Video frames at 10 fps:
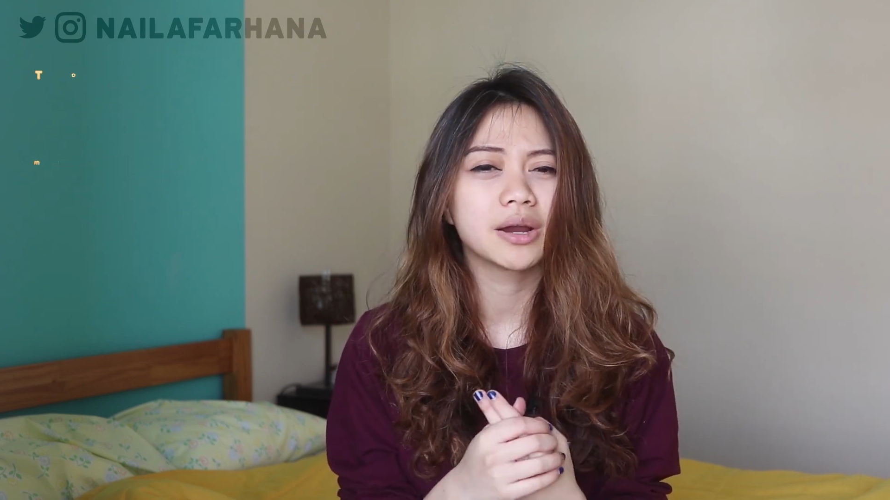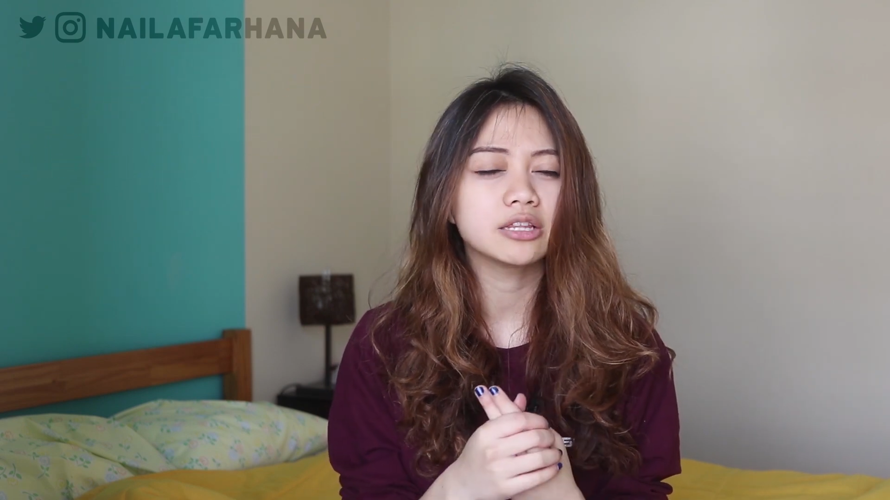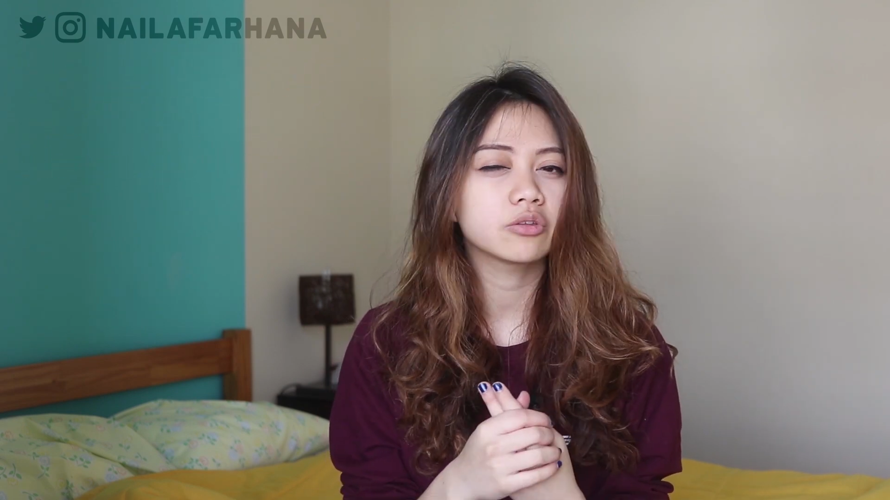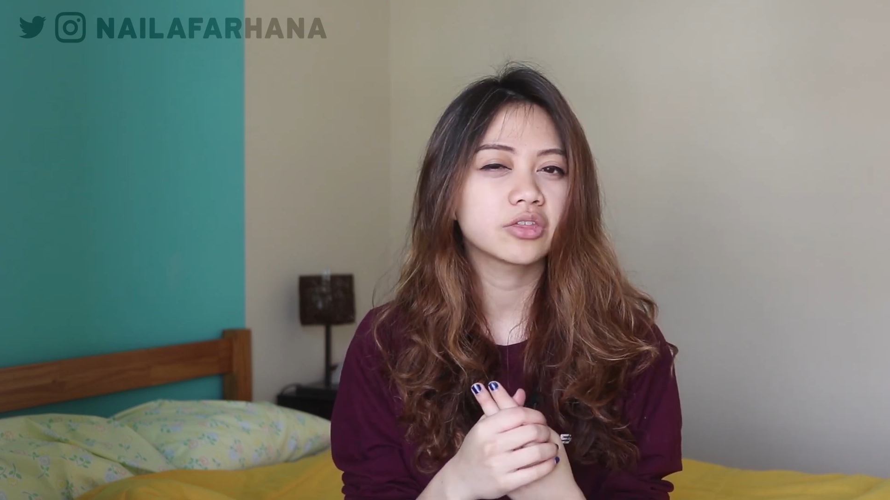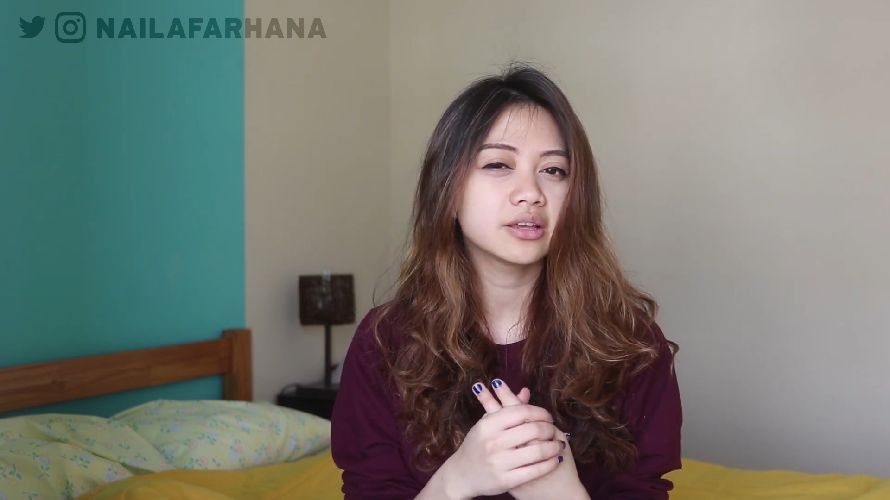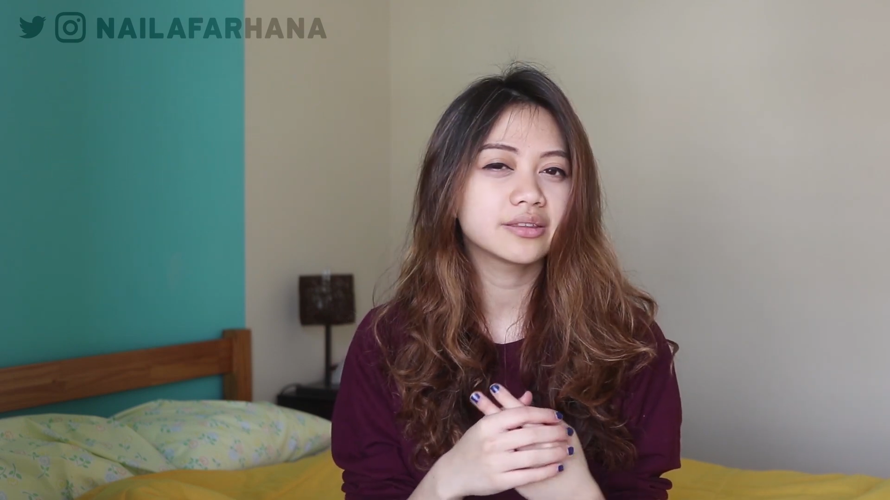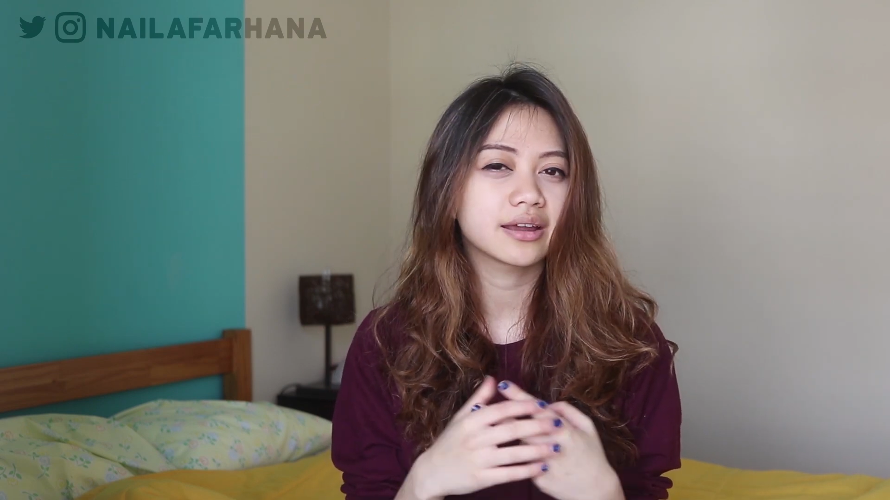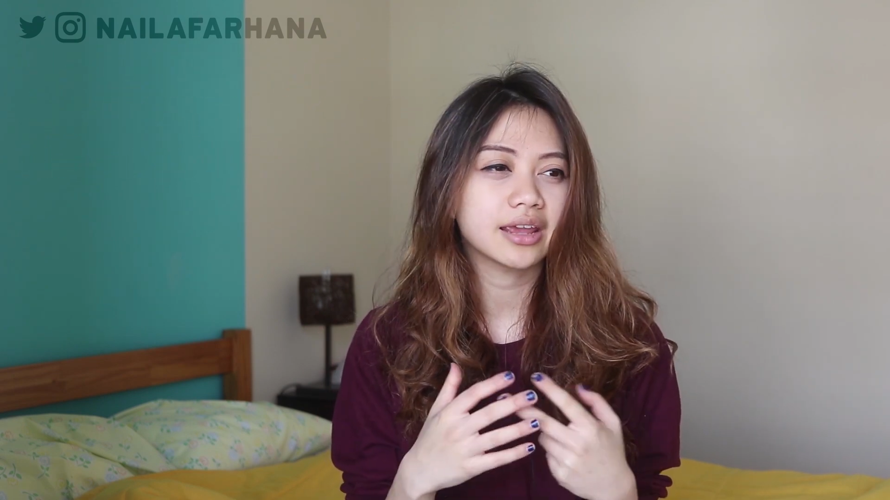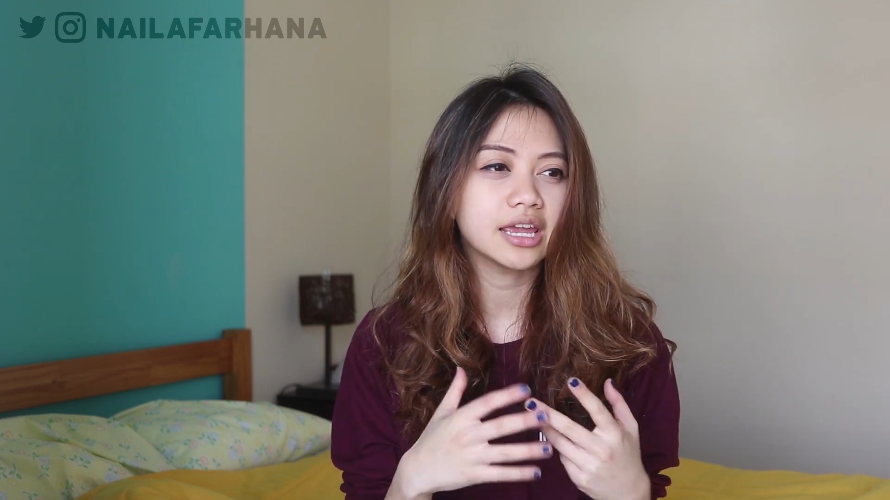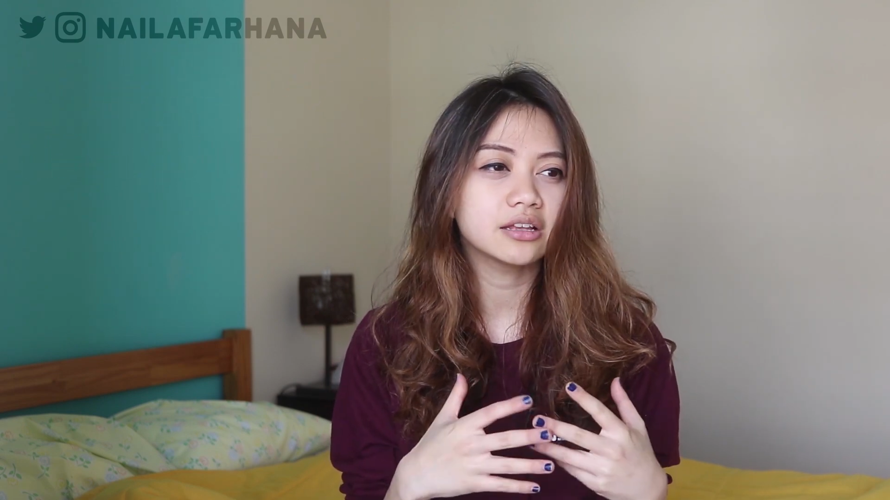but you think
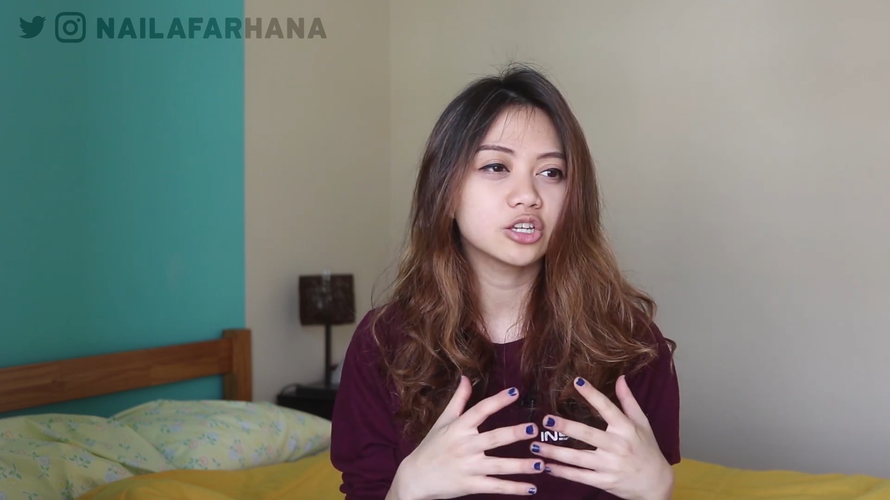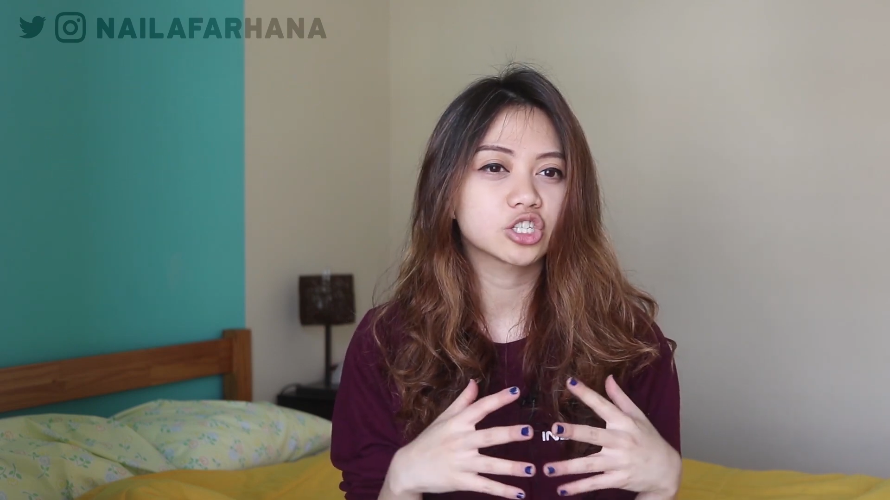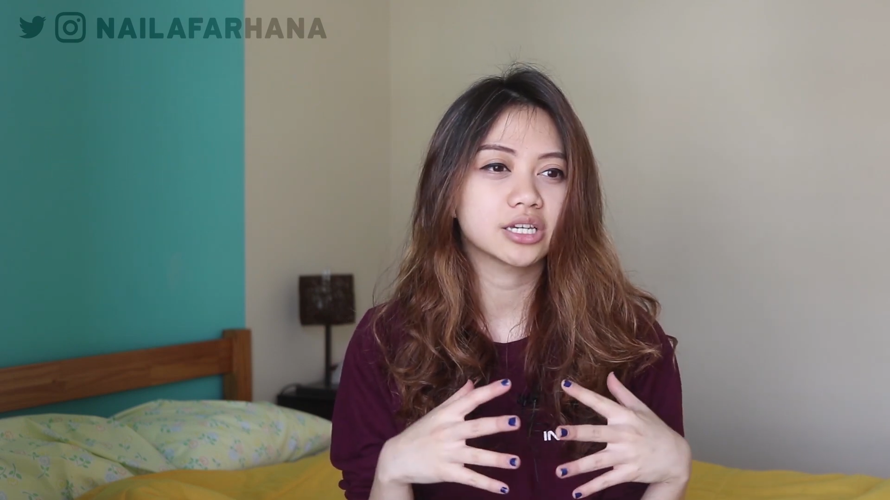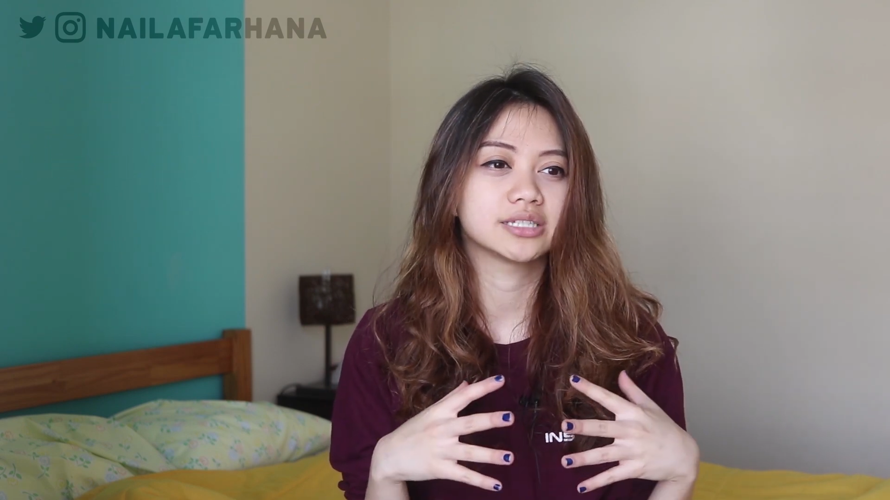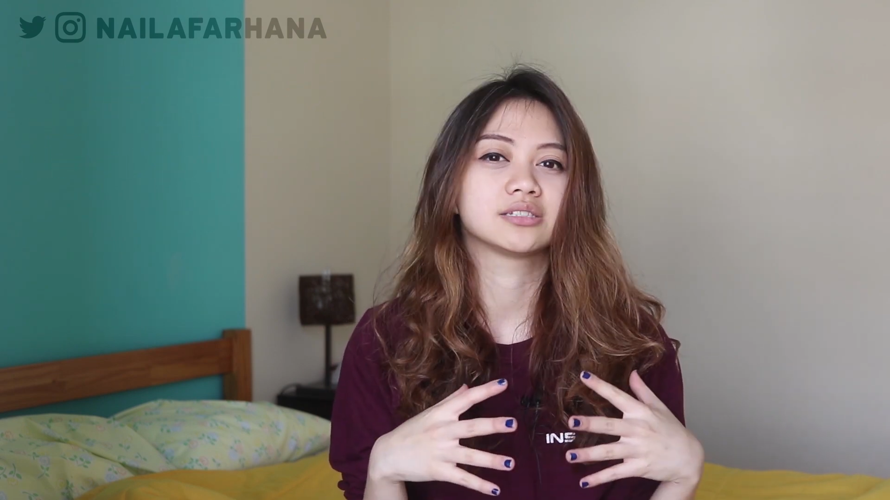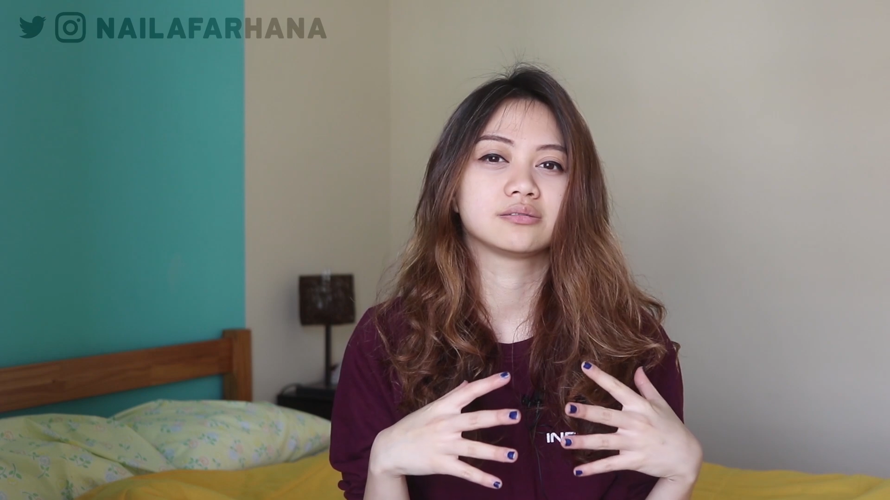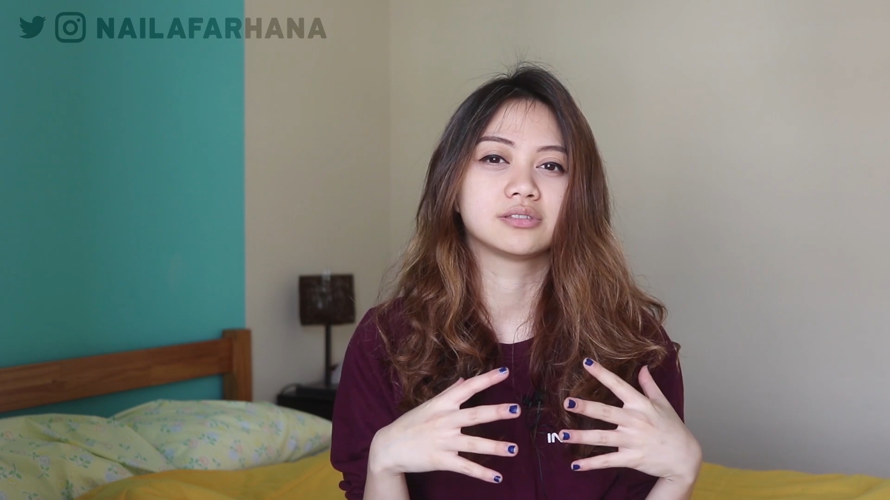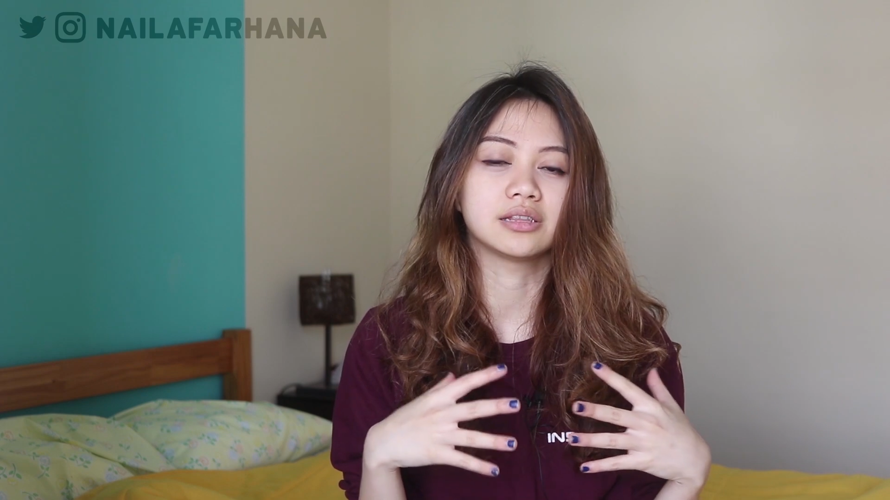that English is